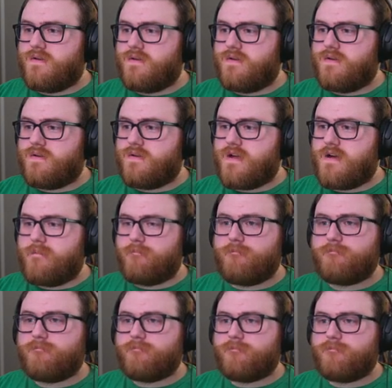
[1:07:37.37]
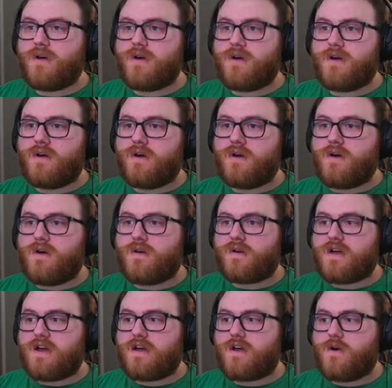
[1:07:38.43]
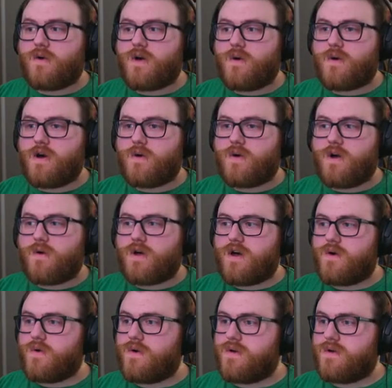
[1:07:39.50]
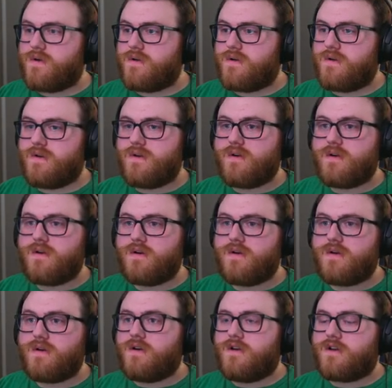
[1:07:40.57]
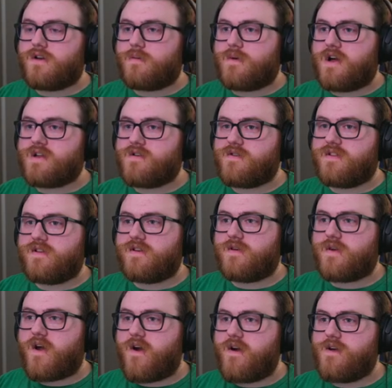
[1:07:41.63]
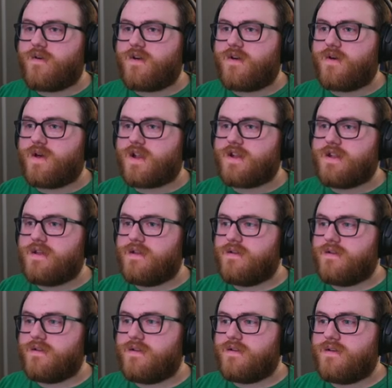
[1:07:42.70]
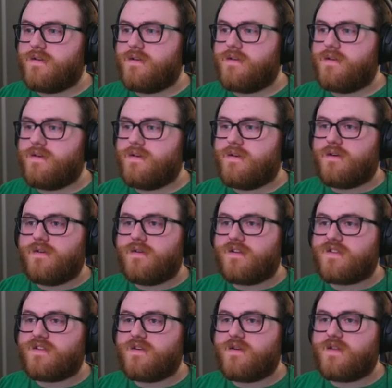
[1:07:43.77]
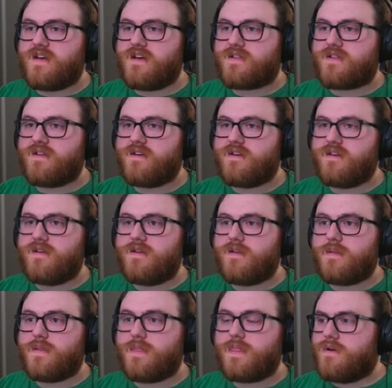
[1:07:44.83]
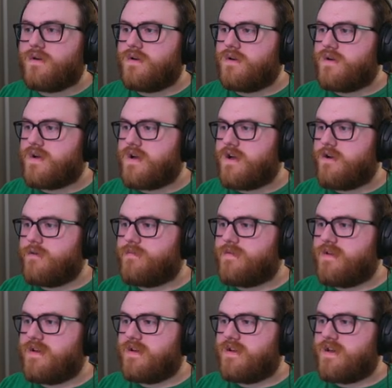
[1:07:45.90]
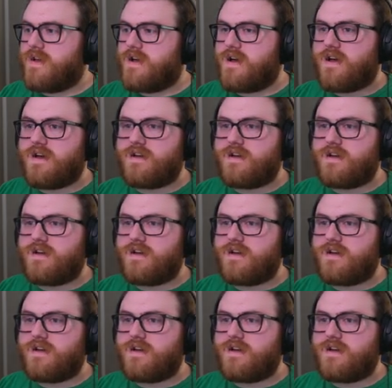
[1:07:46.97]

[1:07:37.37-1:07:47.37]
Yep. Okay, go, go, go, go, go. Come on, your little car who could. Let's do this. I hope that, uh,